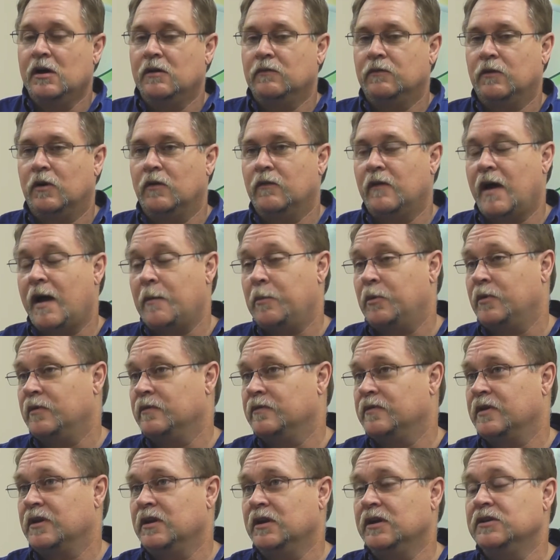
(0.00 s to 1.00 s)
for
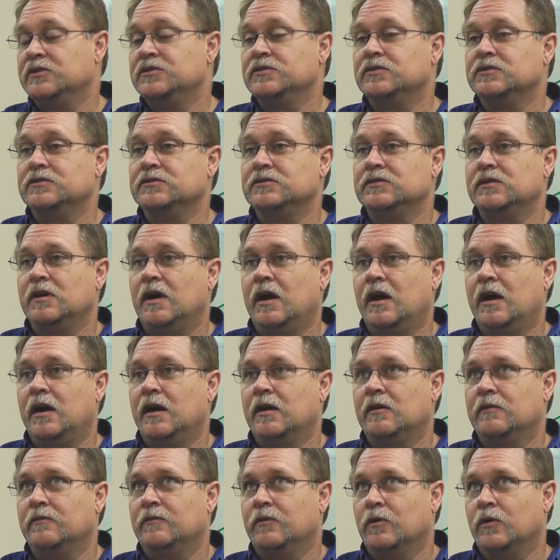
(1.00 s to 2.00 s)
evaporative condensers,
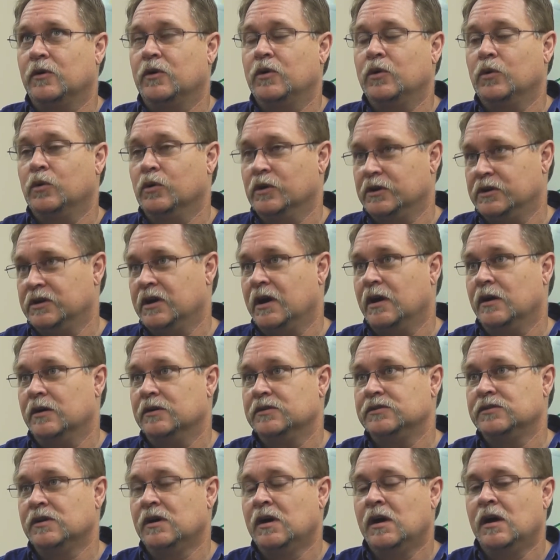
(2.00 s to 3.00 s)
and for cooling
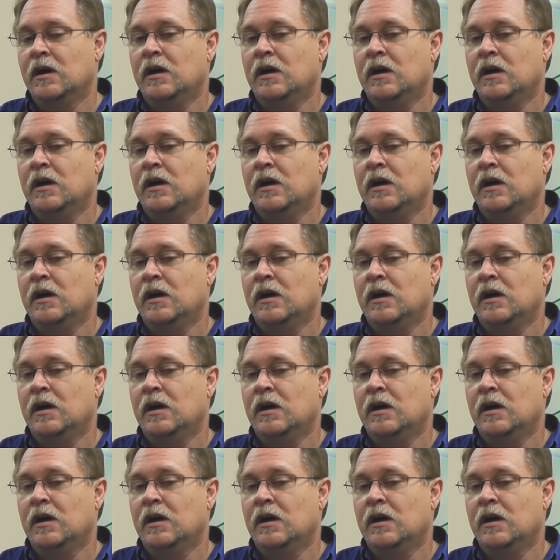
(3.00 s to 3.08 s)
towers.